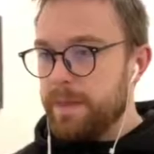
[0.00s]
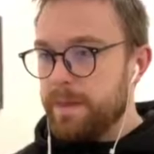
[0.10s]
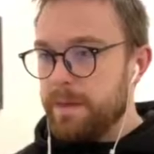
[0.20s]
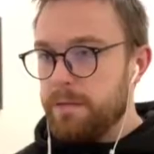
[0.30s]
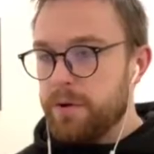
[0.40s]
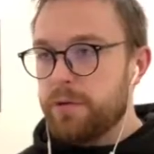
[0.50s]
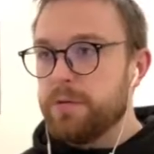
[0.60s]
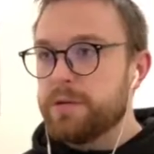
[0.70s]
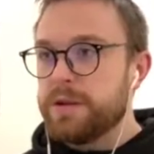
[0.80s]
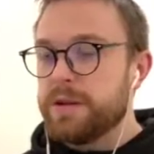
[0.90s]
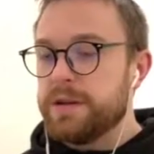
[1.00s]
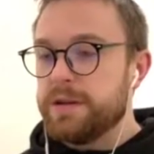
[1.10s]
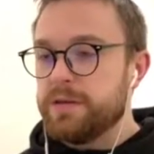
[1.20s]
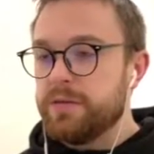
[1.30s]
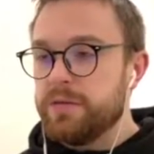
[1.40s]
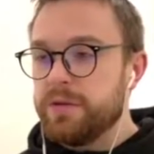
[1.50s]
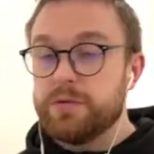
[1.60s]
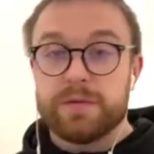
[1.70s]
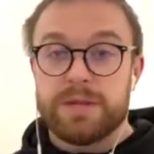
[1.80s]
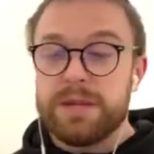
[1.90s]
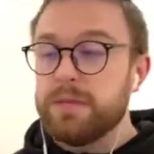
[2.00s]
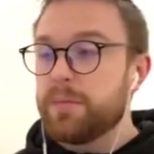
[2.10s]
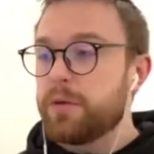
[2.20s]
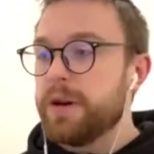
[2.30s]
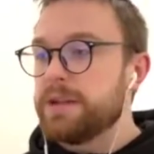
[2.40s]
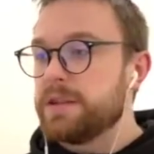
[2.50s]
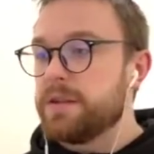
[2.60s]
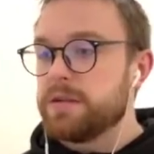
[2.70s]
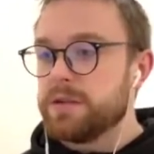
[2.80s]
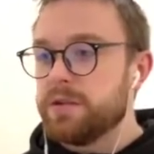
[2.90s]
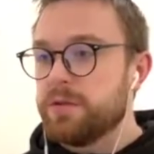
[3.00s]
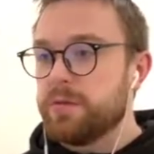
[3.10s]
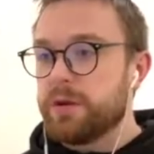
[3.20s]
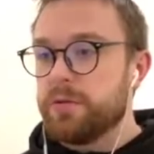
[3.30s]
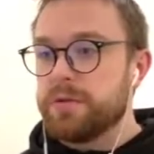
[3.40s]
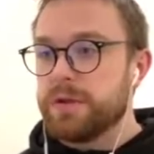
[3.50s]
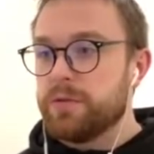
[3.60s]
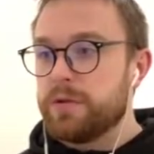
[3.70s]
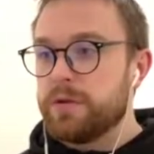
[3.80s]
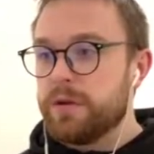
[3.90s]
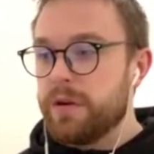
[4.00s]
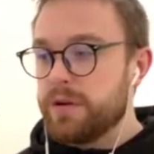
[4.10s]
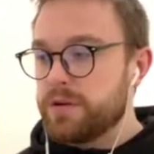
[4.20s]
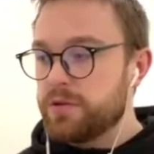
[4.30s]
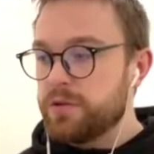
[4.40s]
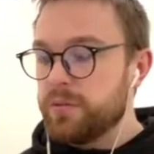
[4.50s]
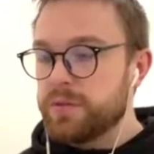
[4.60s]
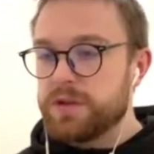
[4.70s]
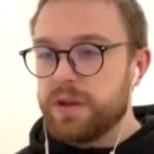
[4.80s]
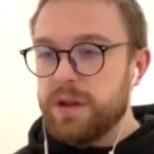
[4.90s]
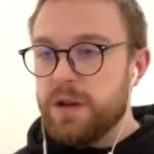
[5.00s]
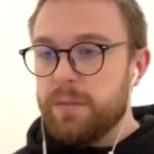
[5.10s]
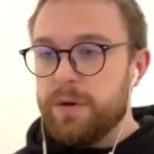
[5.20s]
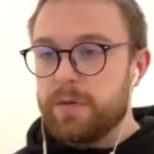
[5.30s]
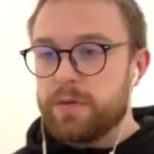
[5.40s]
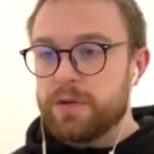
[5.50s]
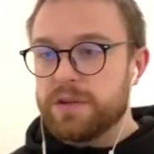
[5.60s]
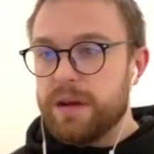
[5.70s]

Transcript: recruit, to do some team upgrades and also recruit some more troops. But of course I'm